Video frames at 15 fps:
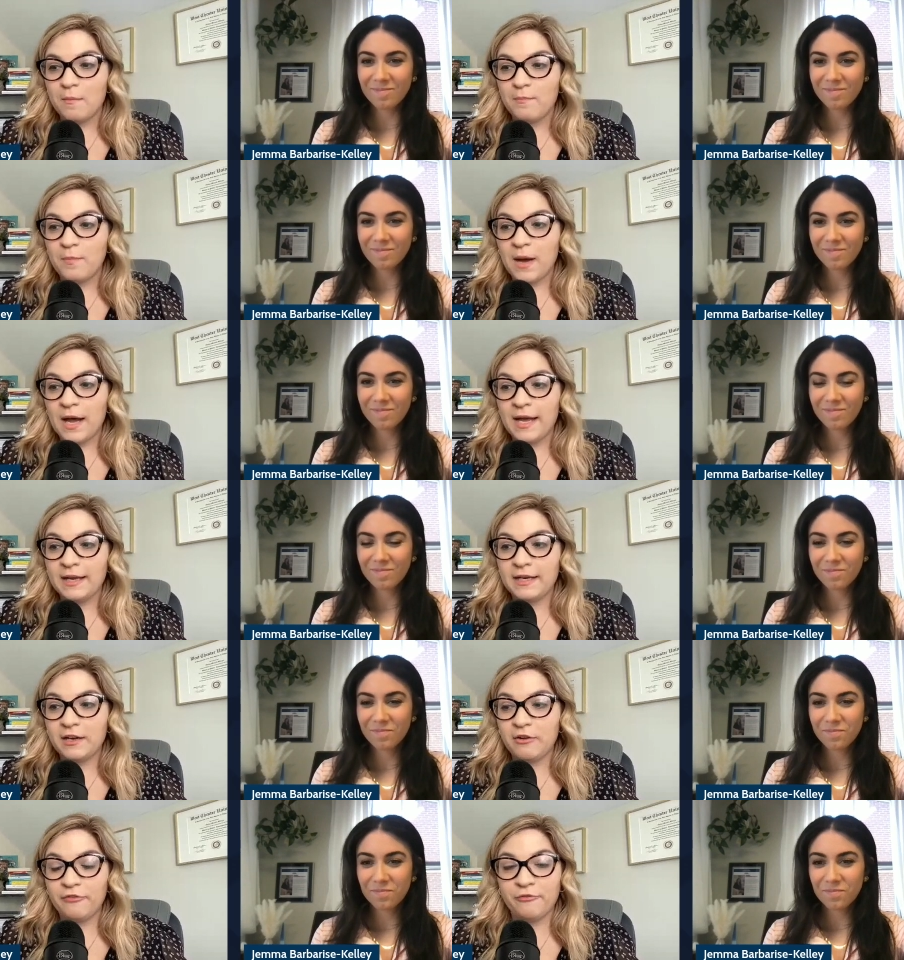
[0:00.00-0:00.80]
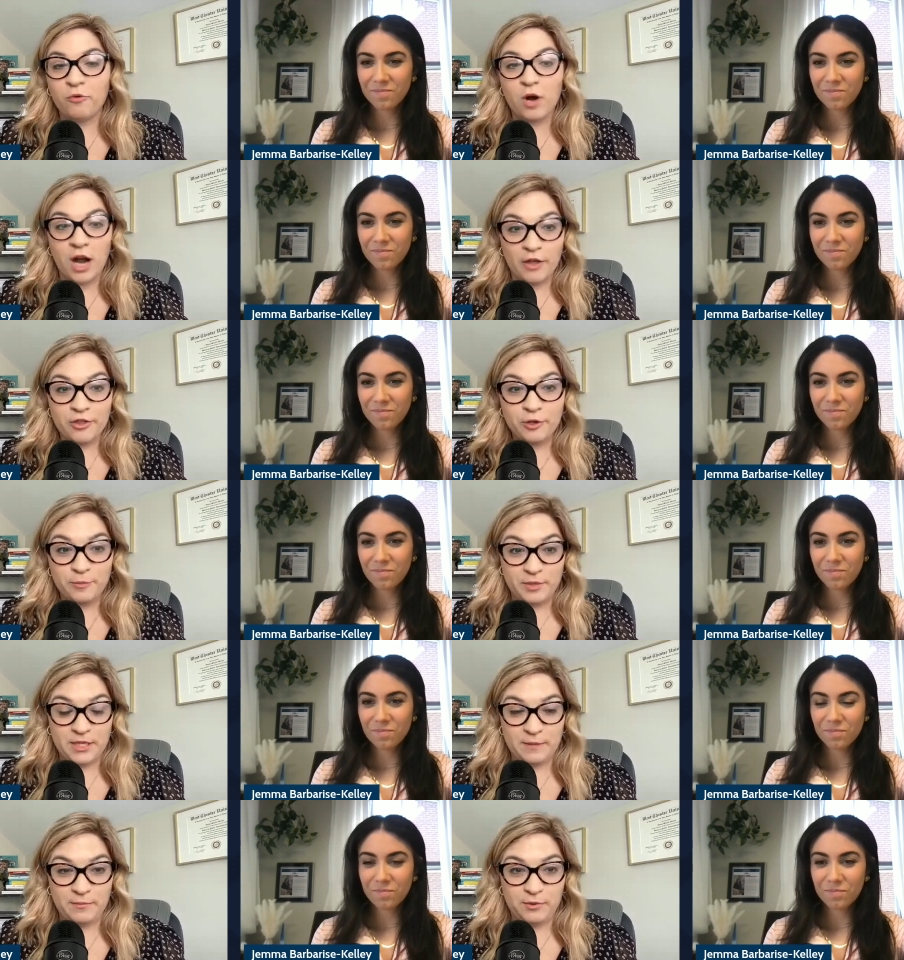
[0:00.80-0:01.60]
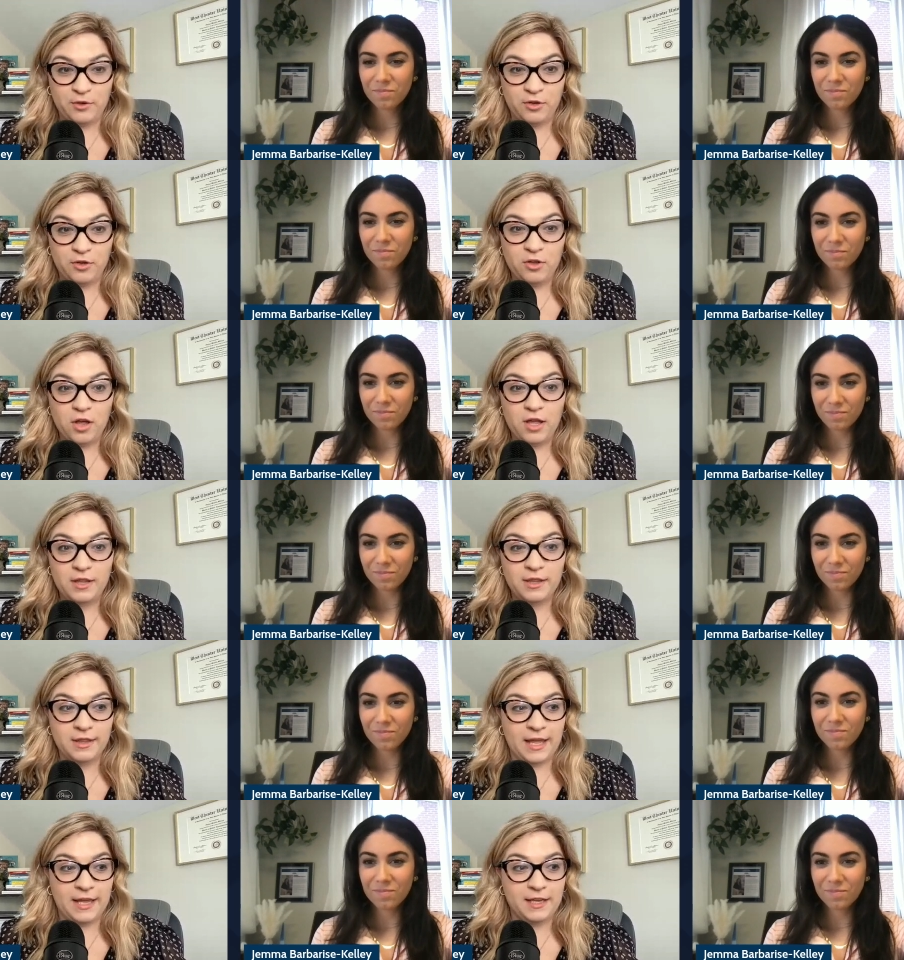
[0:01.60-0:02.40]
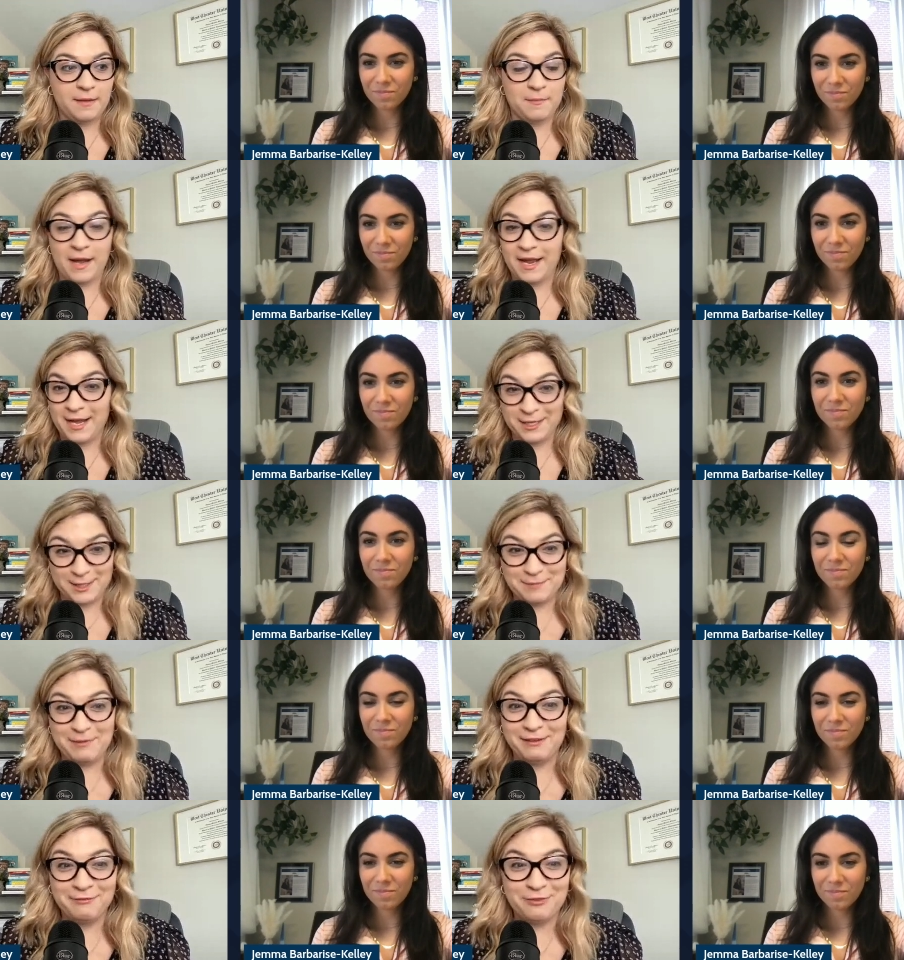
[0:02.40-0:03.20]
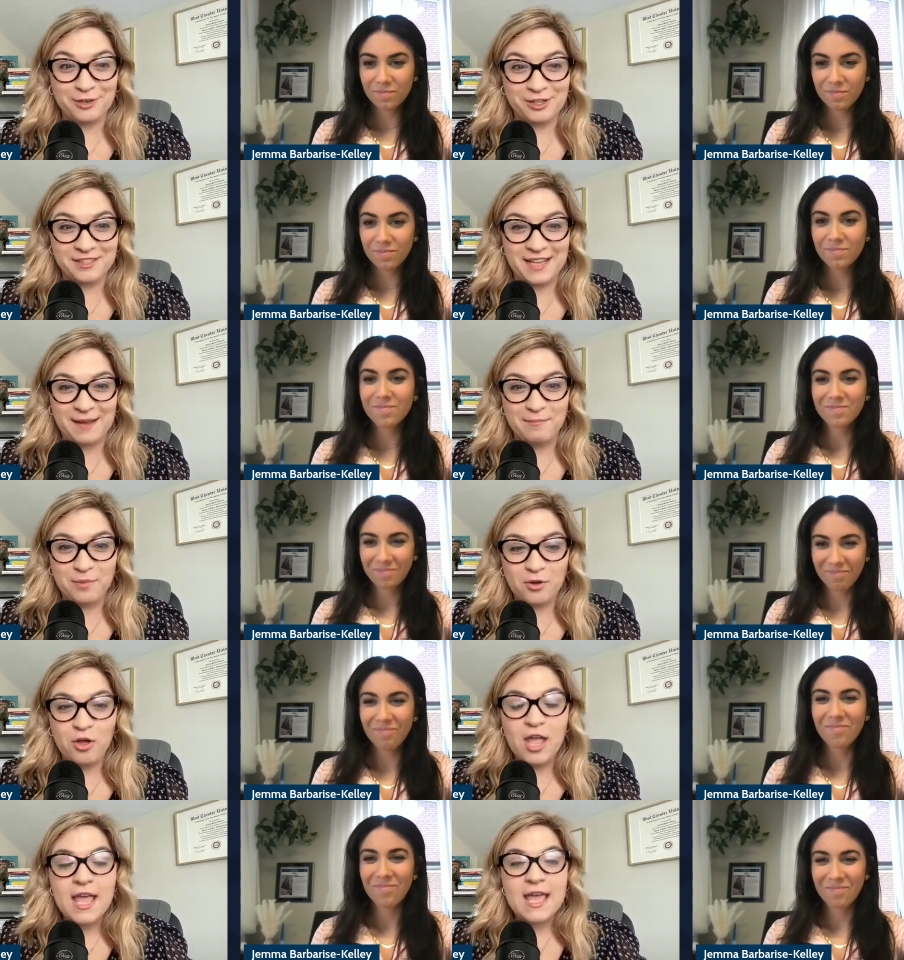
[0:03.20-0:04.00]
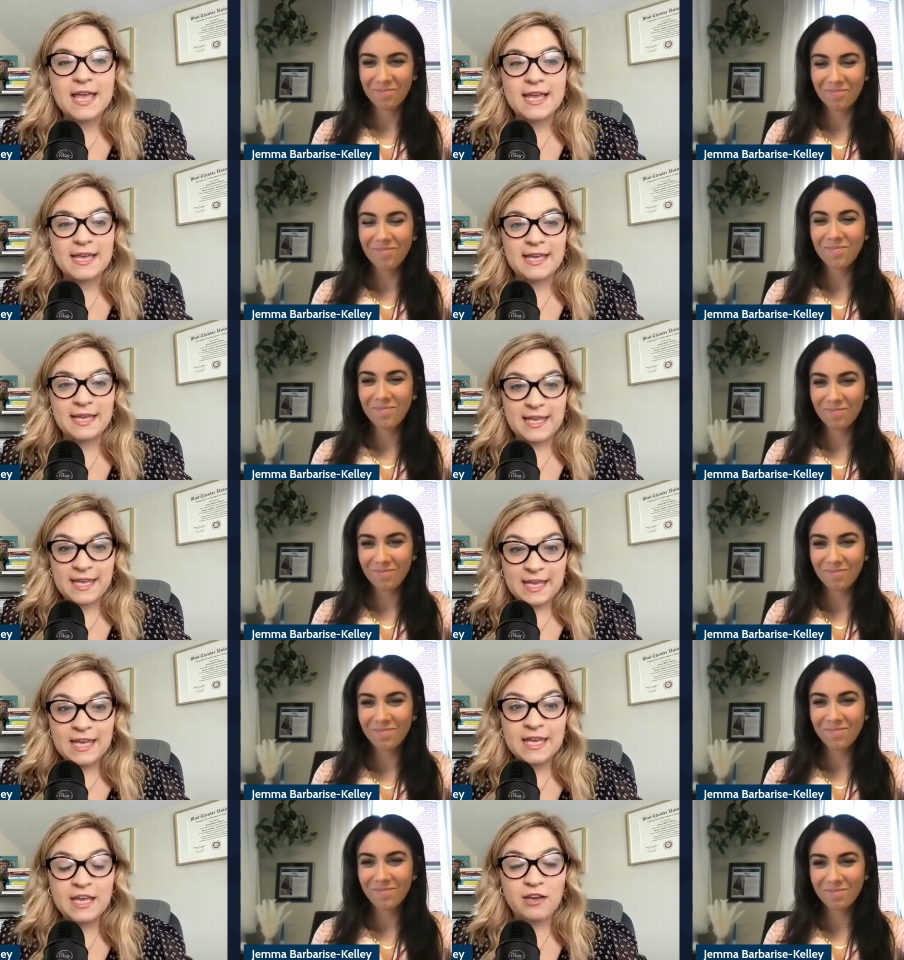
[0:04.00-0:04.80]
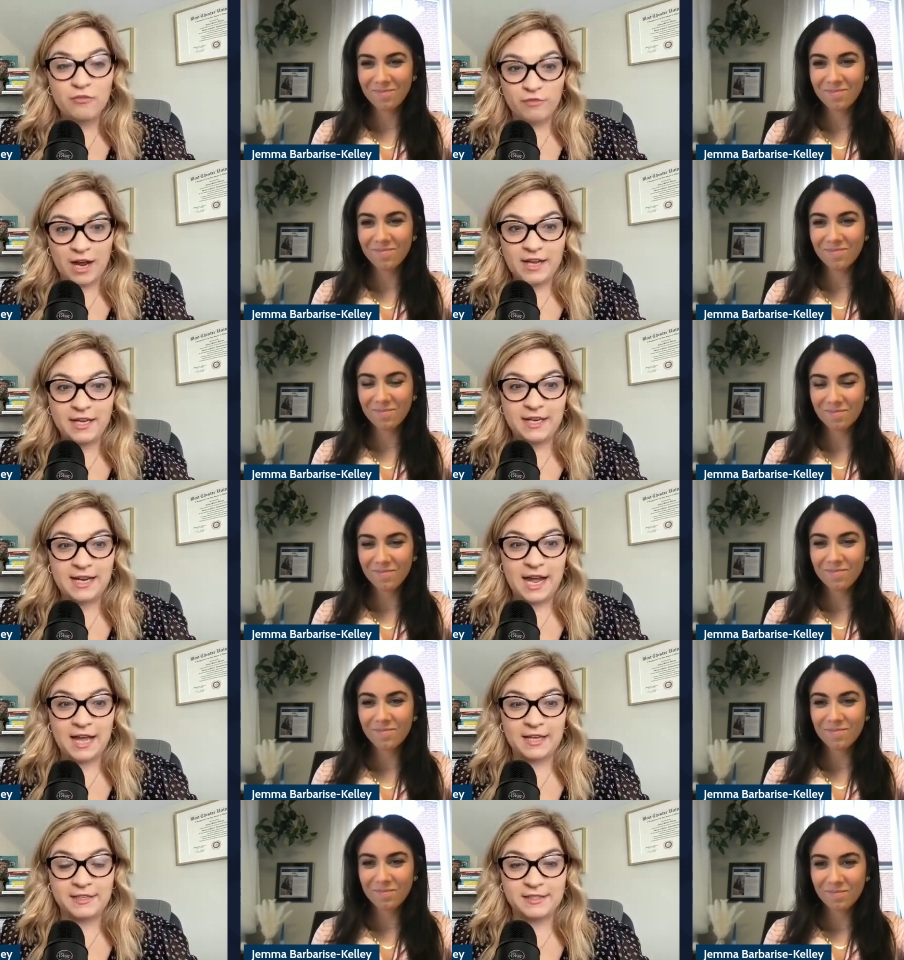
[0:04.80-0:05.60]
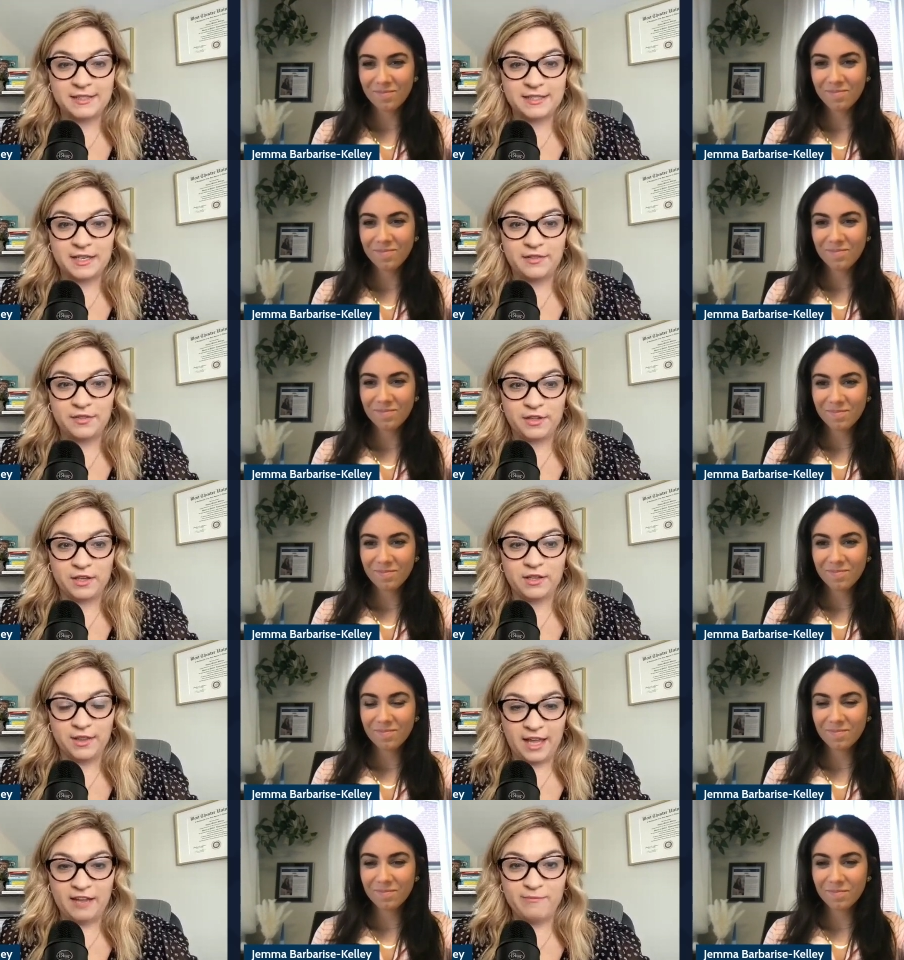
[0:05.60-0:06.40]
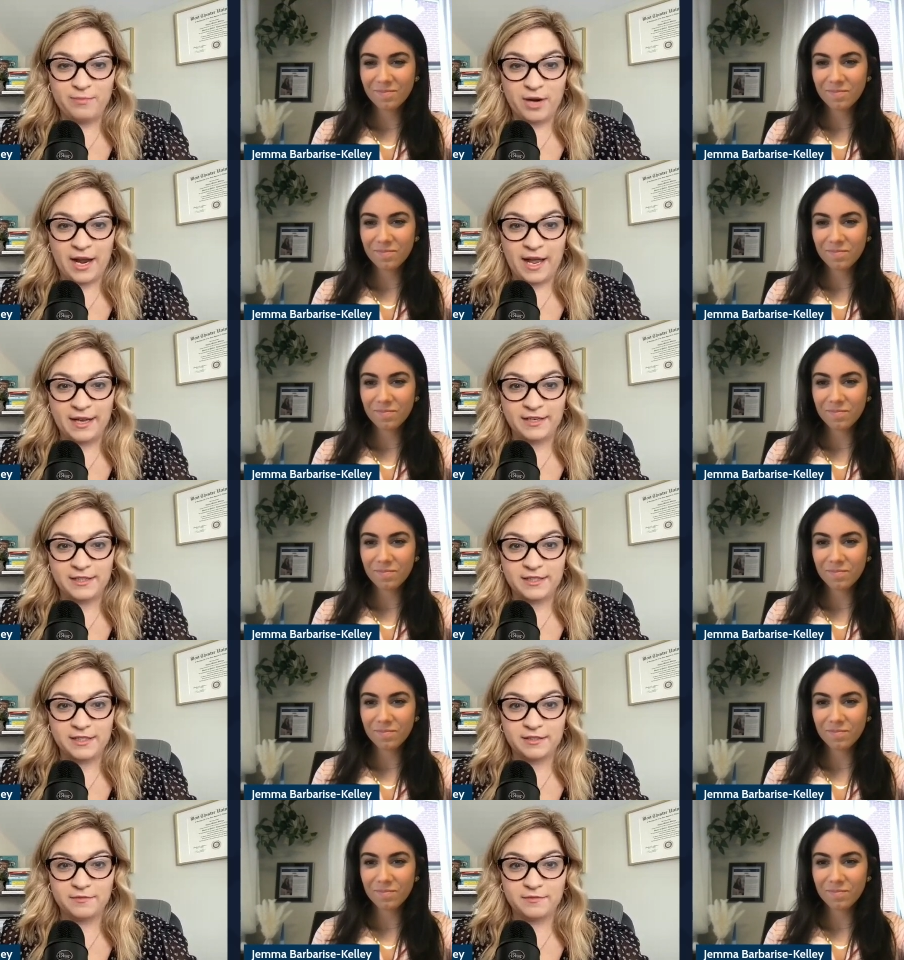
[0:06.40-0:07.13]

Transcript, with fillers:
Speaker 1: But for other people, like my husband, for example, he recognized the LifeBrand,